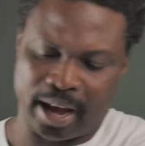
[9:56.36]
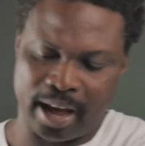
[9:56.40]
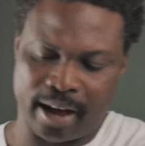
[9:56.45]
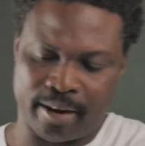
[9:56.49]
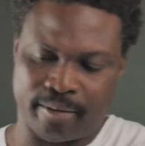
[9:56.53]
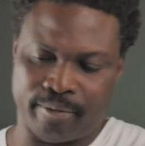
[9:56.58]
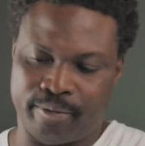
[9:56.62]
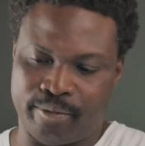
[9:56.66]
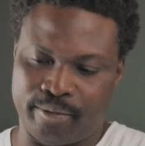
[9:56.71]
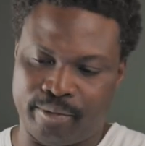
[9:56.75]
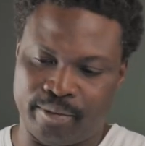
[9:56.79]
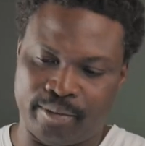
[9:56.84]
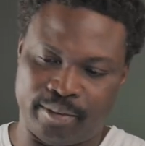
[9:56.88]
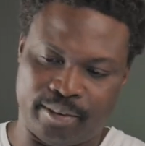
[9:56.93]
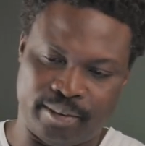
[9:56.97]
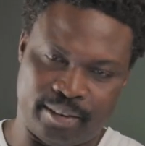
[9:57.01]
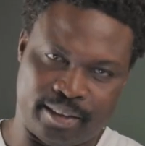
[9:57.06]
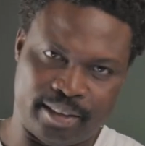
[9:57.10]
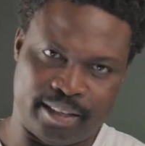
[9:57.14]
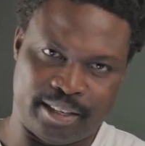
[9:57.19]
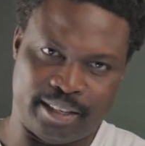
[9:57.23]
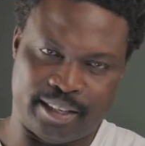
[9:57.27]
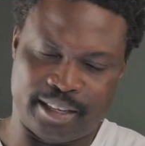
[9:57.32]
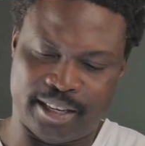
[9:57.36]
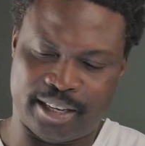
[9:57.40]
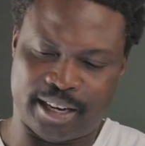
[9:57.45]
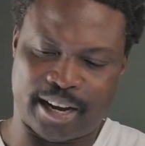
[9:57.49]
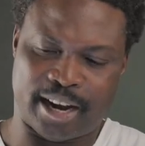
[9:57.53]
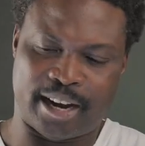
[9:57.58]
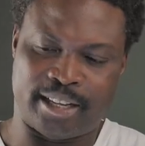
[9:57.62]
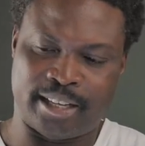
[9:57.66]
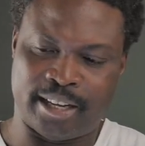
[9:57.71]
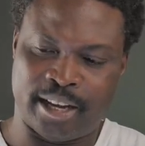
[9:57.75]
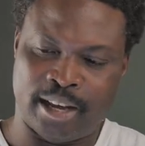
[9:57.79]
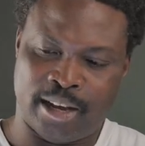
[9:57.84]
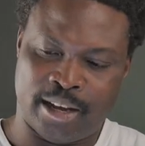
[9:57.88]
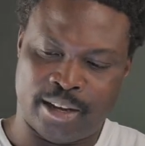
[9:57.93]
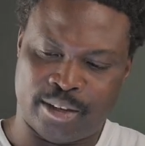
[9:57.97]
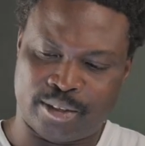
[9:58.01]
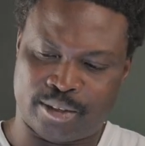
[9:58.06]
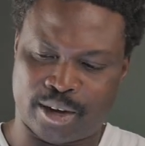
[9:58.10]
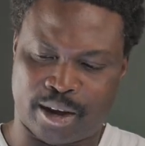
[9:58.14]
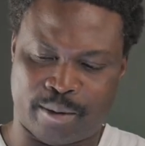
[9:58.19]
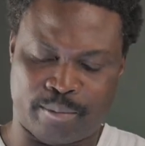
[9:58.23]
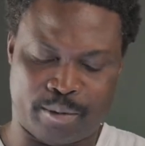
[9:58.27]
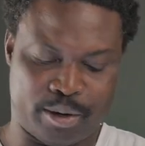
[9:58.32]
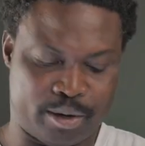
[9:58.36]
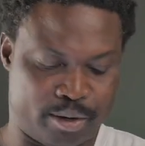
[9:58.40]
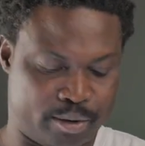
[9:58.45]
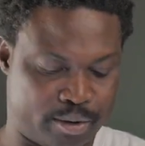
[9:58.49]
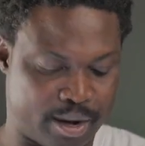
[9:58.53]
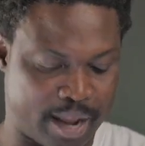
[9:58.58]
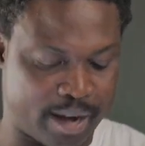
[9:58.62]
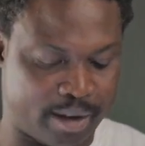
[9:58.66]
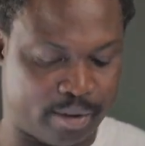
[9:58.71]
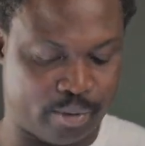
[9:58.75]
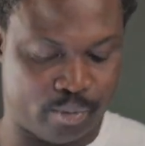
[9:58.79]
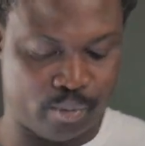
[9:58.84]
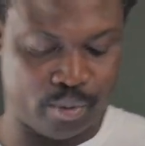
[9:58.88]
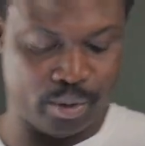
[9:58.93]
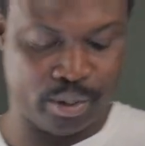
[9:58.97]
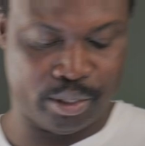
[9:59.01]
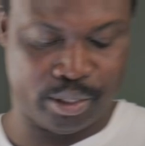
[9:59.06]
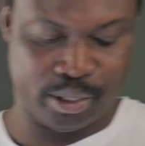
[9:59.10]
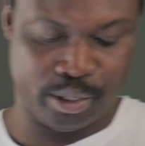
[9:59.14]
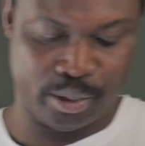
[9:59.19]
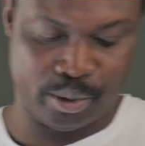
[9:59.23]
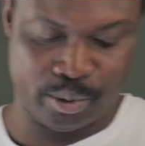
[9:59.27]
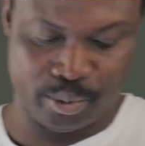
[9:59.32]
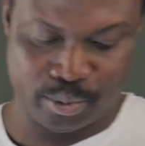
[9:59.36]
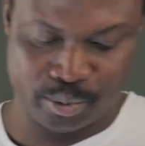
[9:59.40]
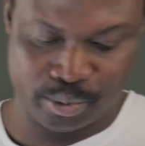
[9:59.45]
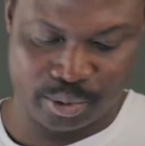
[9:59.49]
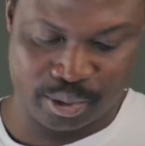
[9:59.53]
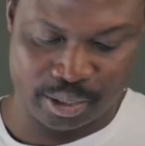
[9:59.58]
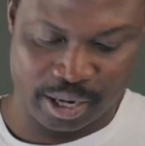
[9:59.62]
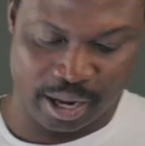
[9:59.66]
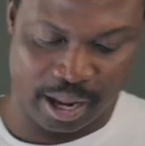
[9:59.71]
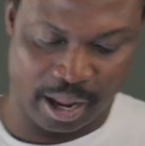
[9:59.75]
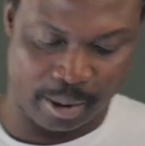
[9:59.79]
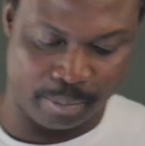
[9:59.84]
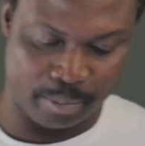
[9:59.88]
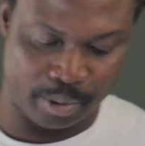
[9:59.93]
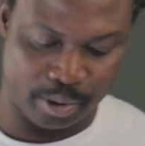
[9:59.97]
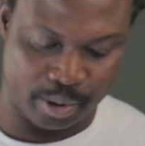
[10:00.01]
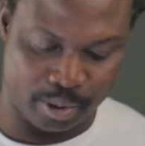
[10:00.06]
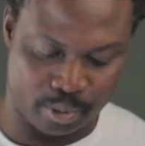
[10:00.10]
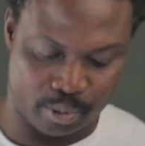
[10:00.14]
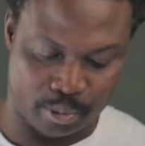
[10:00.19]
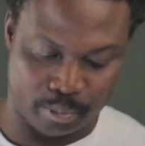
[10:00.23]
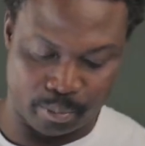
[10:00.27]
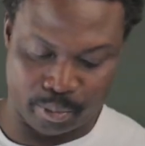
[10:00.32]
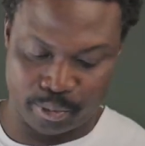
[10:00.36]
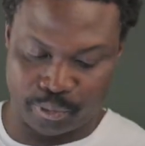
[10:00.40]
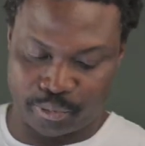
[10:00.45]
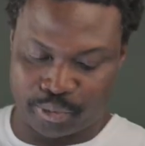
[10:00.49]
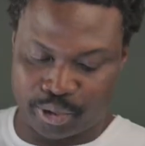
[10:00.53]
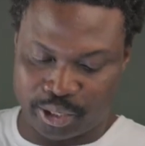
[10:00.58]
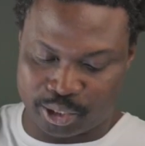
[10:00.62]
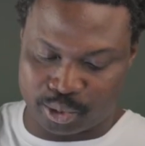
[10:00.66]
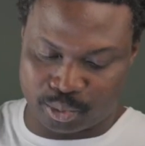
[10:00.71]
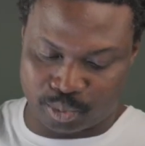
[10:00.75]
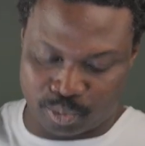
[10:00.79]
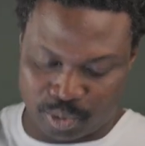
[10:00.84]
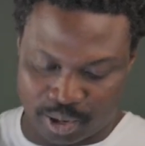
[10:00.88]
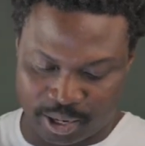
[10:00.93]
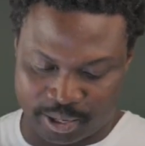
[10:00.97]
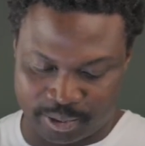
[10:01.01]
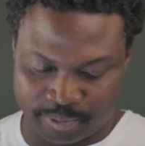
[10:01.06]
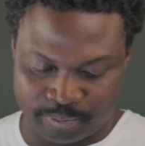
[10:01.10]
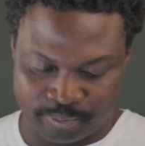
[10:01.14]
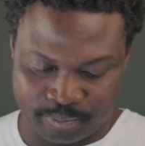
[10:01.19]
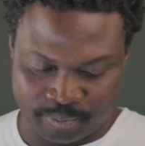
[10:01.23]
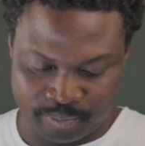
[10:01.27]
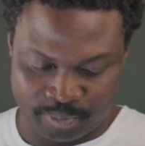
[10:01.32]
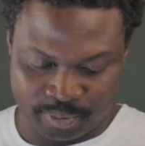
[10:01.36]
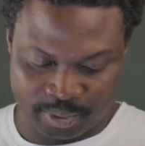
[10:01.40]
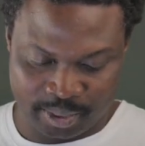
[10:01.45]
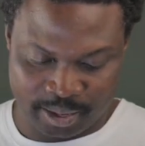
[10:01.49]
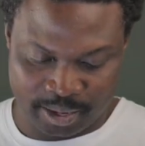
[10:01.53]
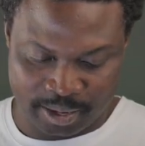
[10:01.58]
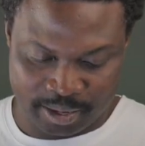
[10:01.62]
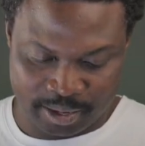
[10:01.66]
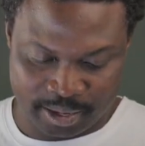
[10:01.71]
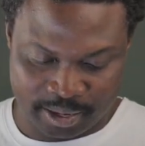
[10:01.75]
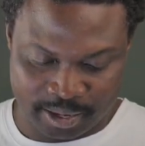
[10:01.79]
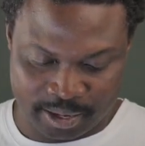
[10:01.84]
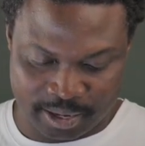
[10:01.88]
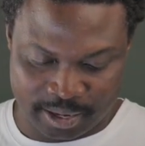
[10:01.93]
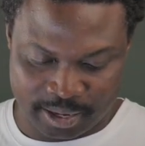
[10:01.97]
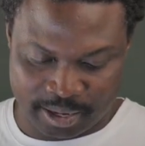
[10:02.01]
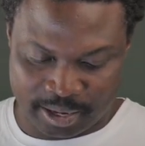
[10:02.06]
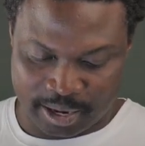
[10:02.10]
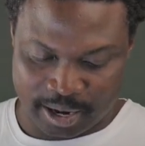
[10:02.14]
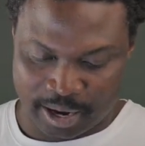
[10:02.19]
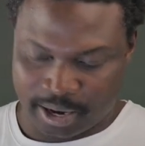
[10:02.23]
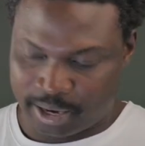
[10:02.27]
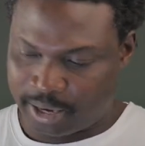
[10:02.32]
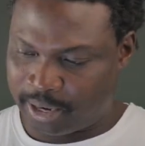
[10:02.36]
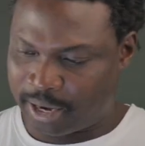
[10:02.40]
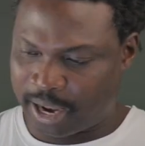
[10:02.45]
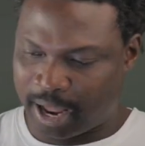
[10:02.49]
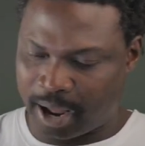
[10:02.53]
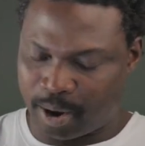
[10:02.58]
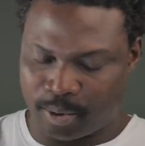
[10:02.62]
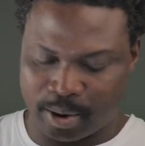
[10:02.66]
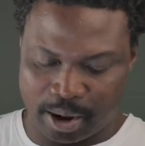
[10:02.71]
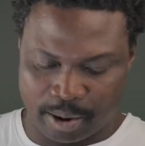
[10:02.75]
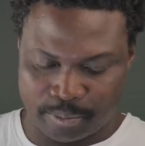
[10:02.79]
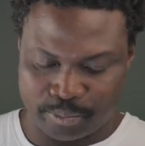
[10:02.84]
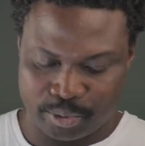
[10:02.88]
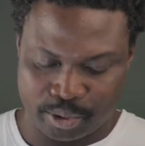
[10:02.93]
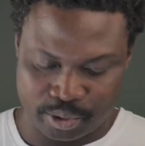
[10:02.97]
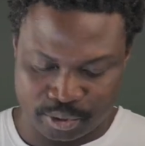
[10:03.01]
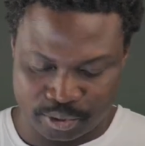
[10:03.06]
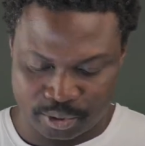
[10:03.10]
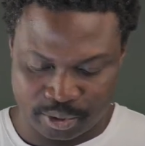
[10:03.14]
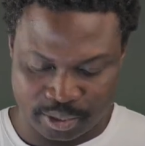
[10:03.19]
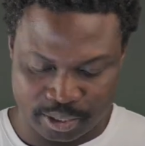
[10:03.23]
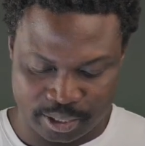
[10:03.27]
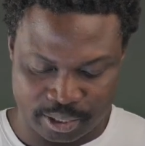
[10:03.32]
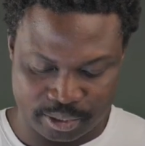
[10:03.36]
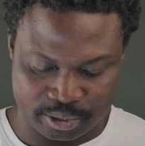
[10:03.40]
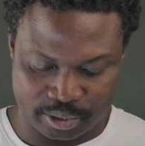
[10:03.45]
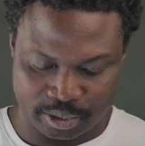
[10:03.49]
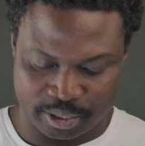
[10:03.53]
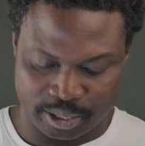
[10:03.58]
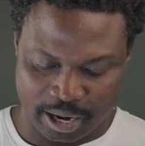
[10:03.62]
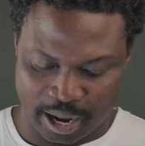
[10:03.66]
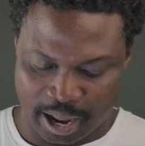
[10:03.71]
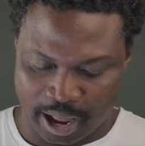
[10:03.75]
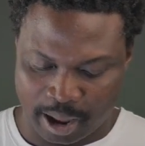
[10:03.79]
have the light. So I'm gonna like reduce, I'm gonna remove this one, and now I'm just on this on the